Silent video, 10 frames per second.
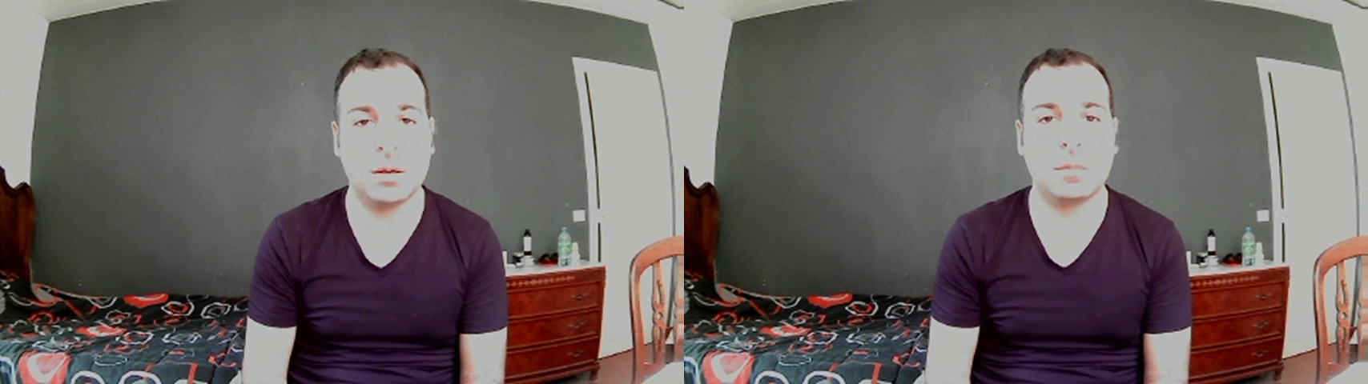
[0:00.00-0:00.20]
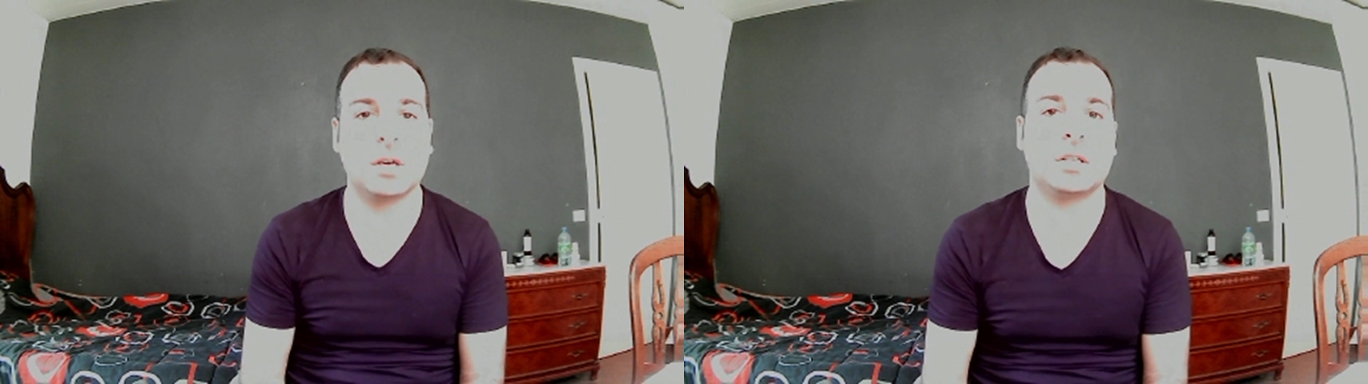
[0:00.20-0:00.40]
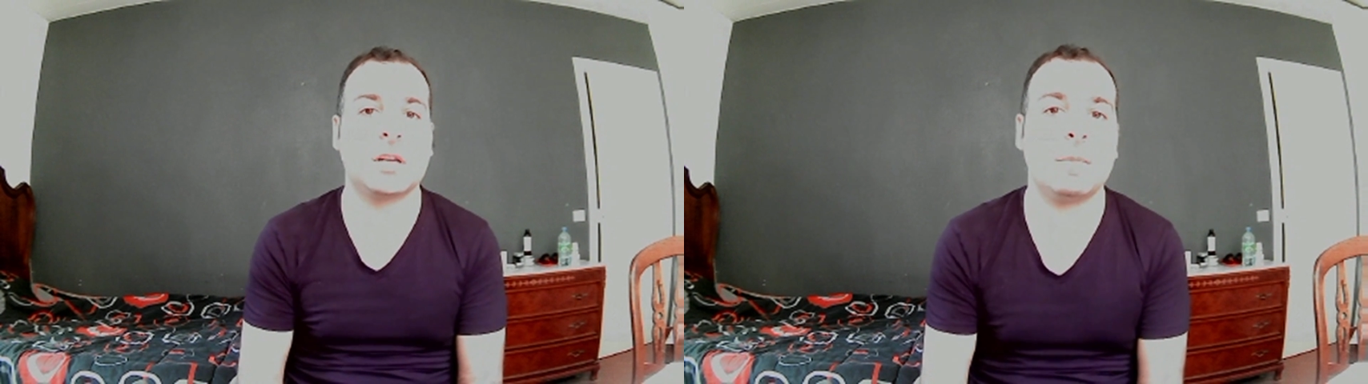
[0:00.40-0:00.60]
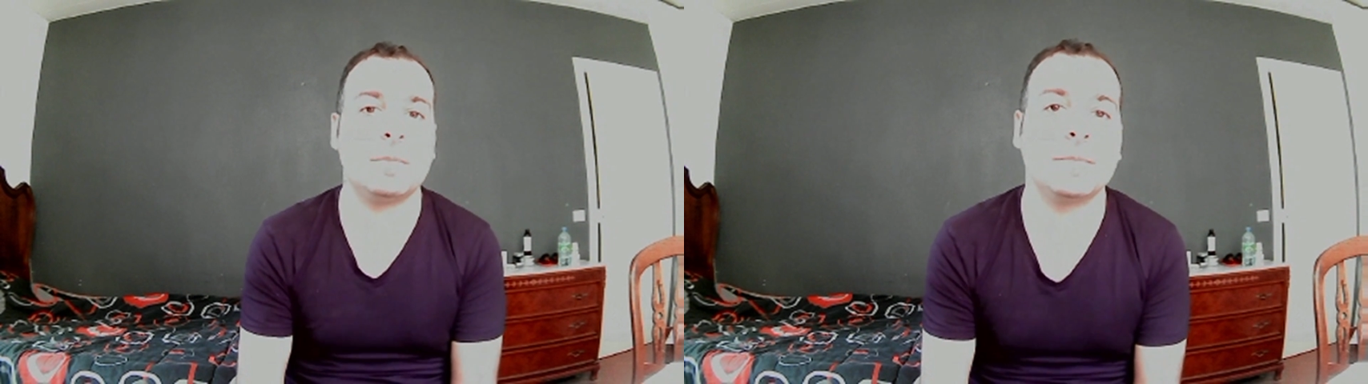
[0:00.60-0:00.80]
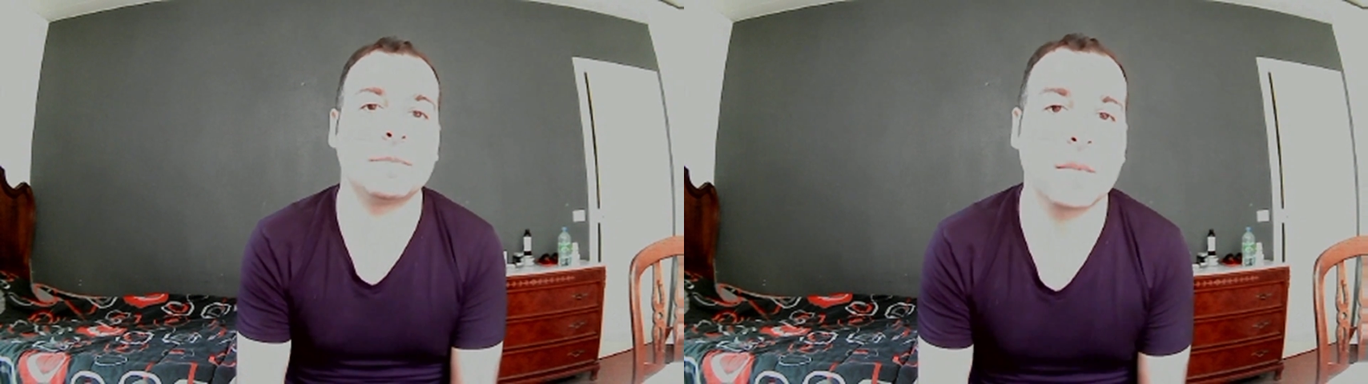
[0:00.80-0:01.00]
because
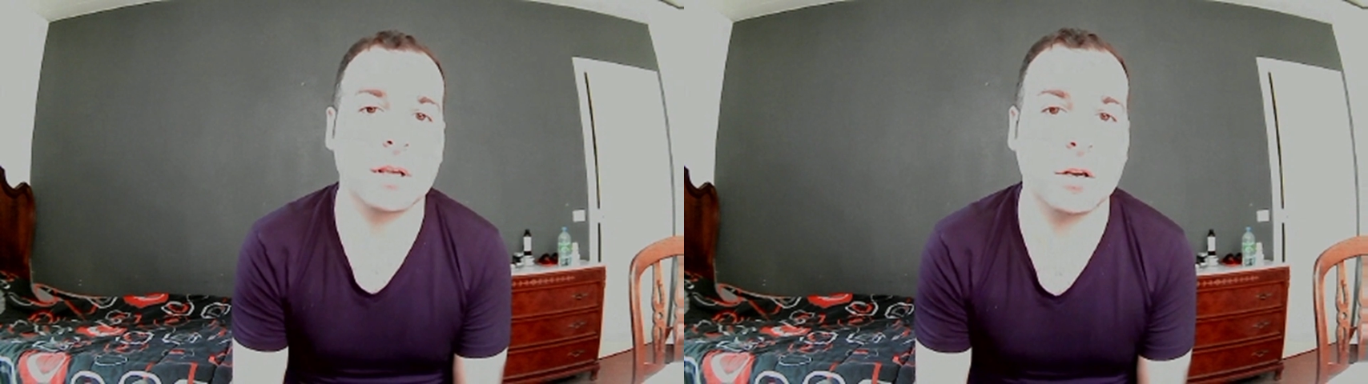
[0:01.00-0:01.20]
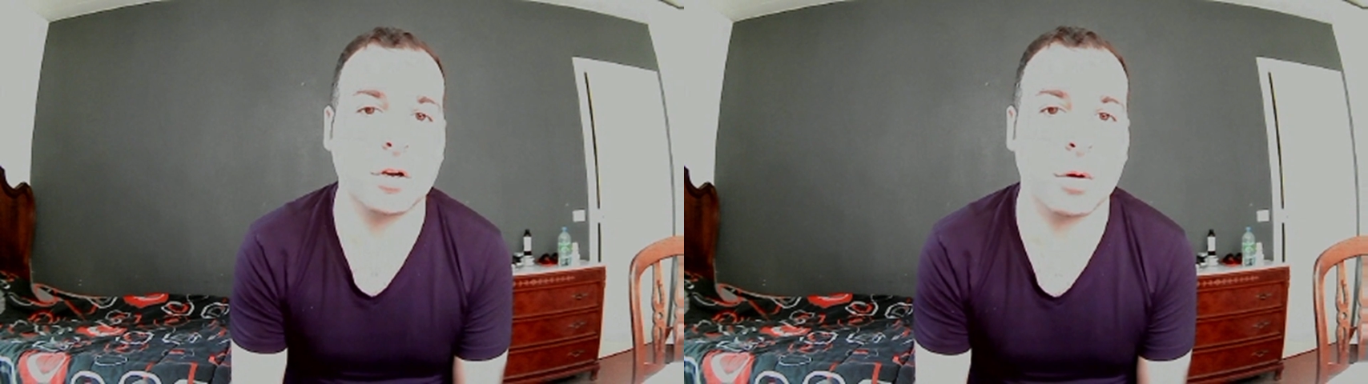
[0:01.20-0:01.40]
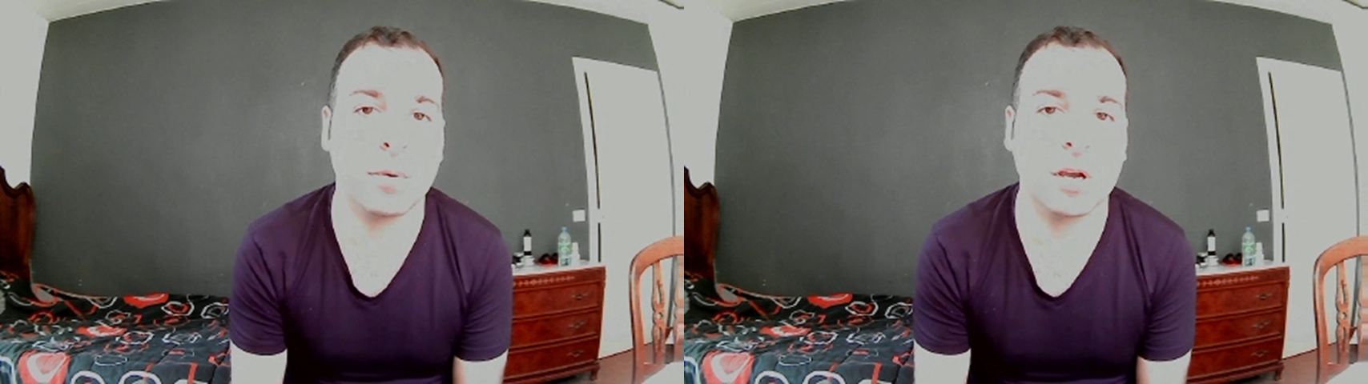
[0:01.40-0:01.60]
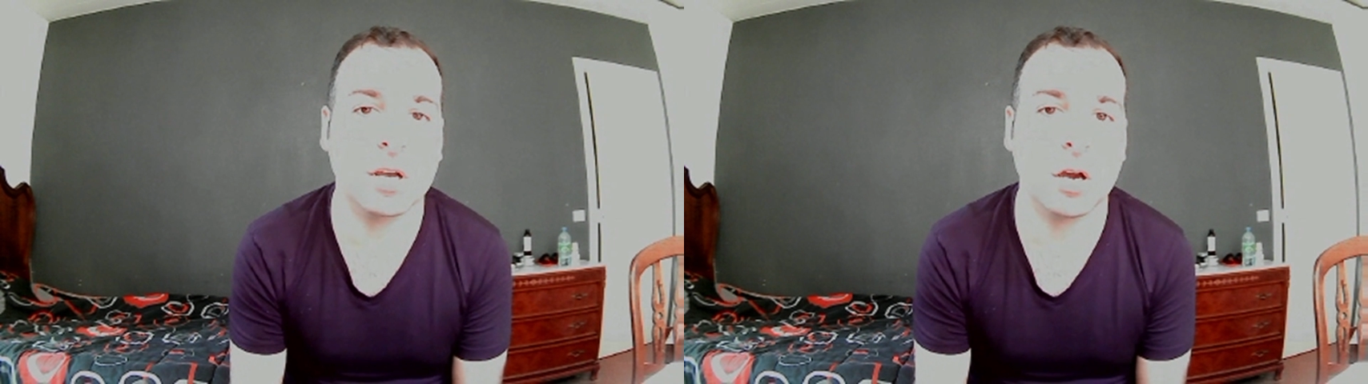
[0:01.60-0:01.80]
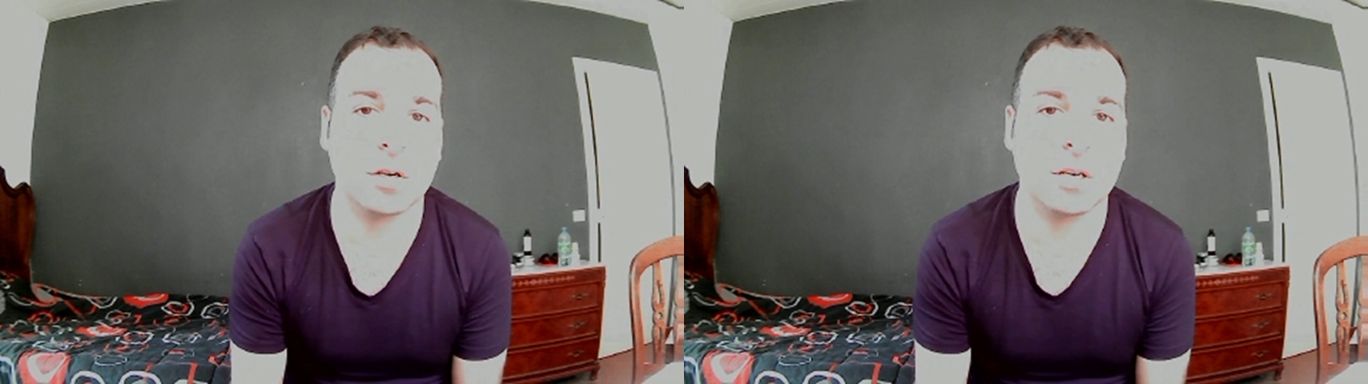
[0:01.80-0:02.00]
the Nuremberg
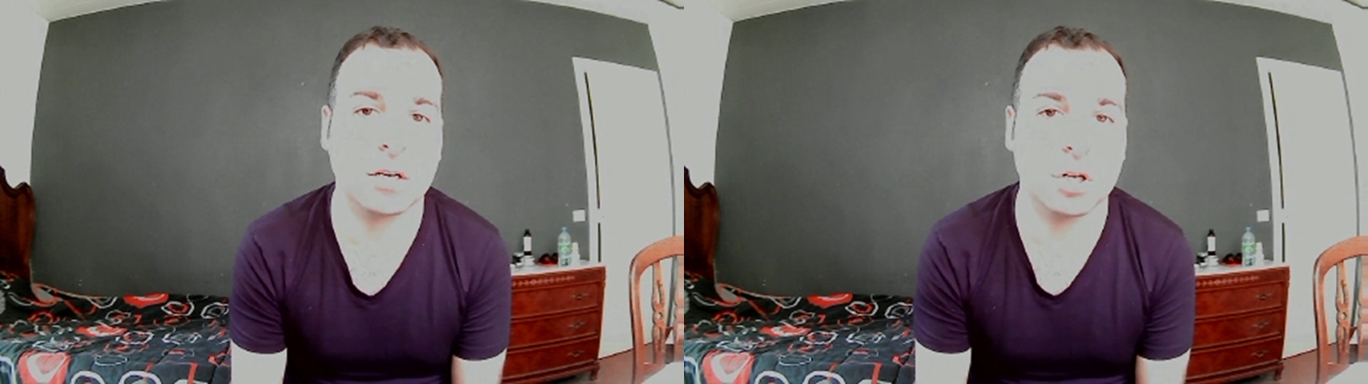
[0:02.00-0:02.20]
Code and